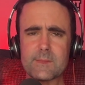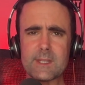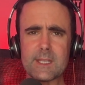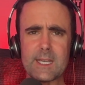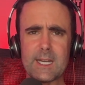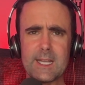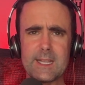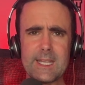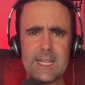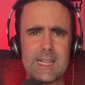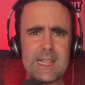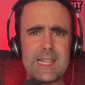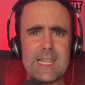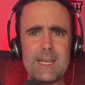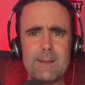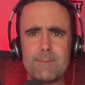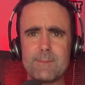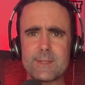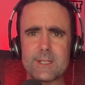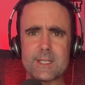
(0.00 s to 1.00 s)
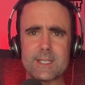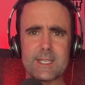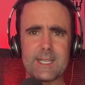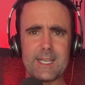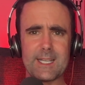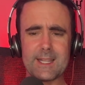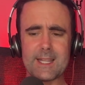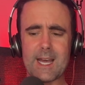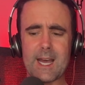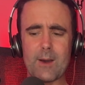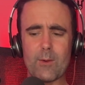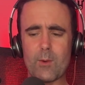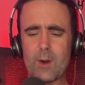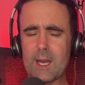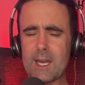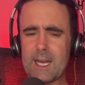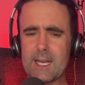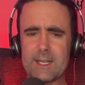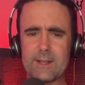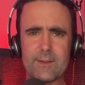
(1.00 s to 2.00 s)
And the limbs in that
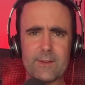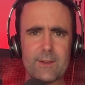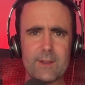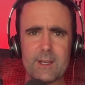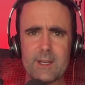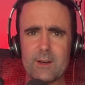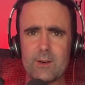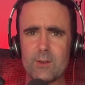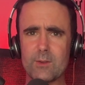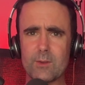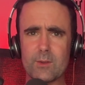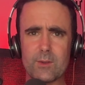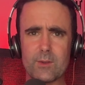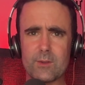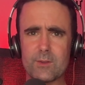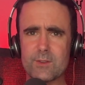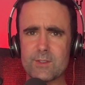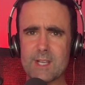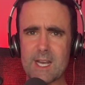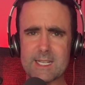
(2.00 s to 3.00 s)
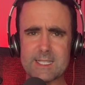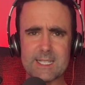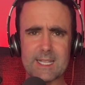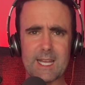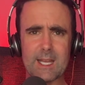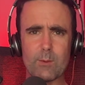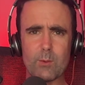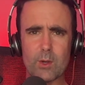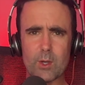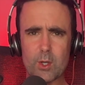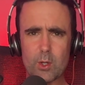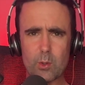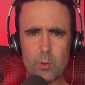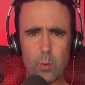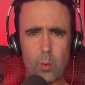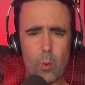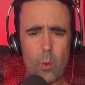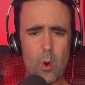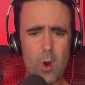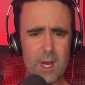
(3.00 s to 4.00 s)
away end on Saturday were
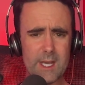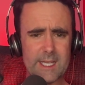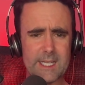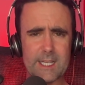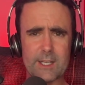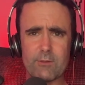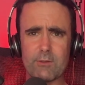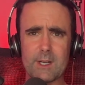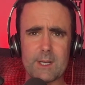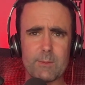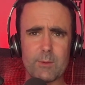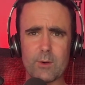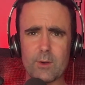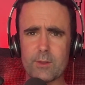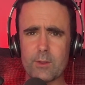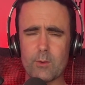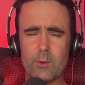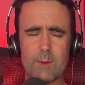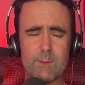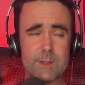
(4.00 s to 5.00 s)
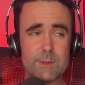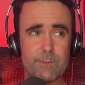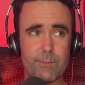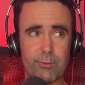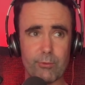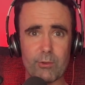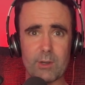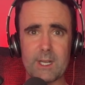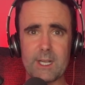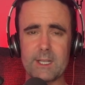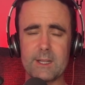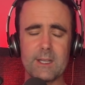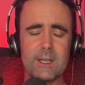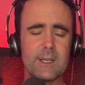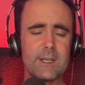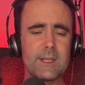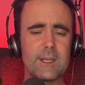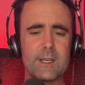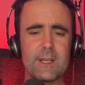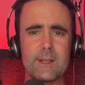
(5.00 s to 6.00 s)
quite incredible. I thought it was brilliant.
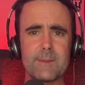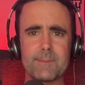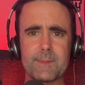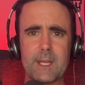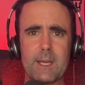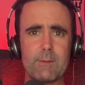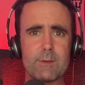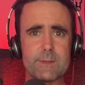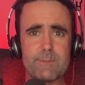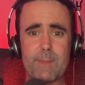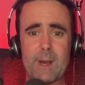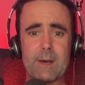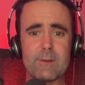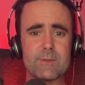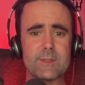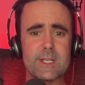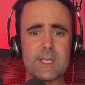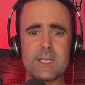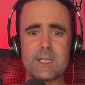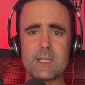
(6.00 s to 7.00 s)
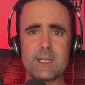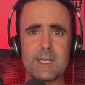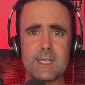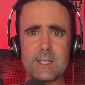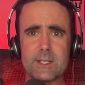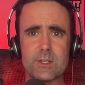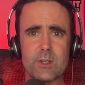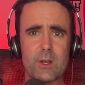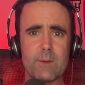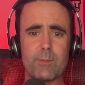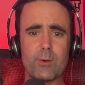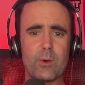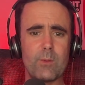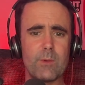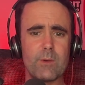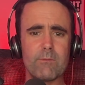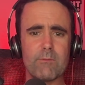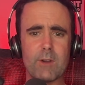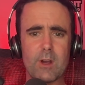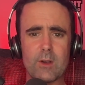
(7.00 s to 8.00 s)
It was bouncing inside
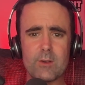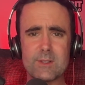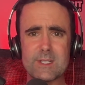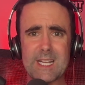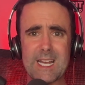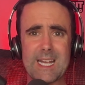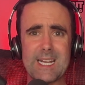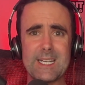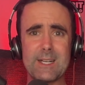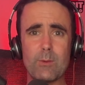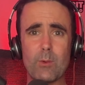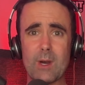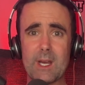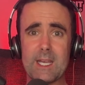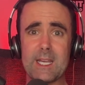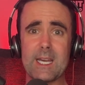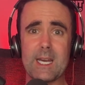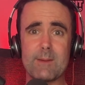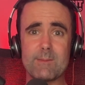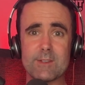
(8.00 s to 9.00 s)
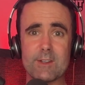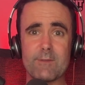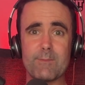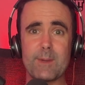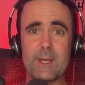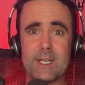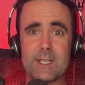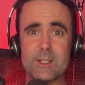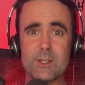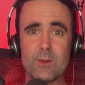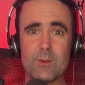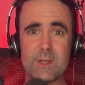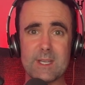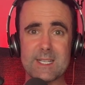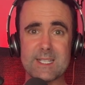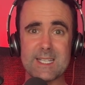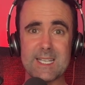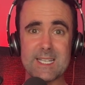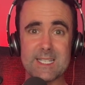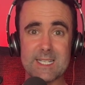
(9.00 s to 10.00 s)
Portman Road. 10 away games I've been to
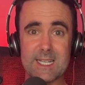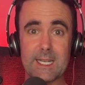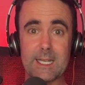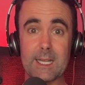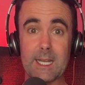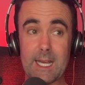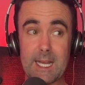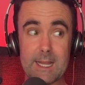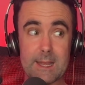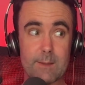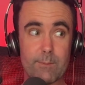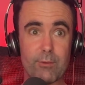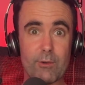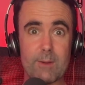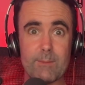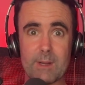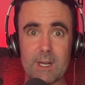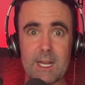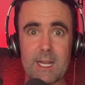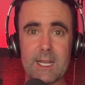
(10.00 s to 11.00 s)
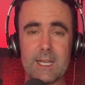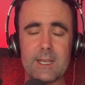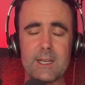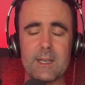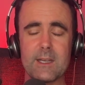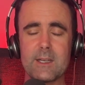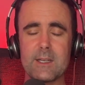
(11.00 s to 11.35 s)
this season in the Premier League,